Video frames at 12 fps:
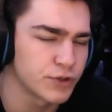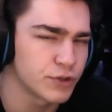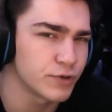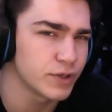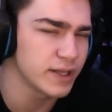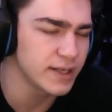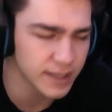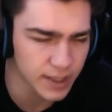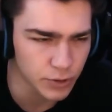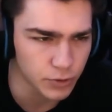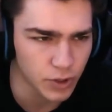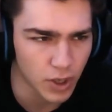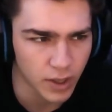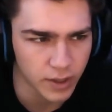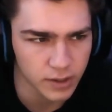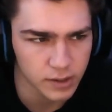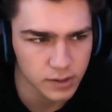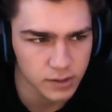really did or not.
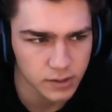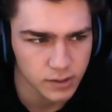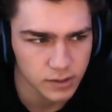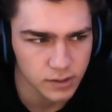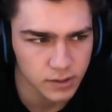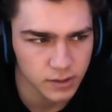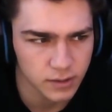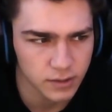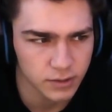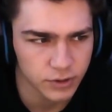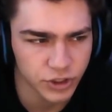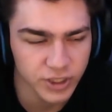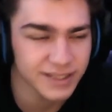She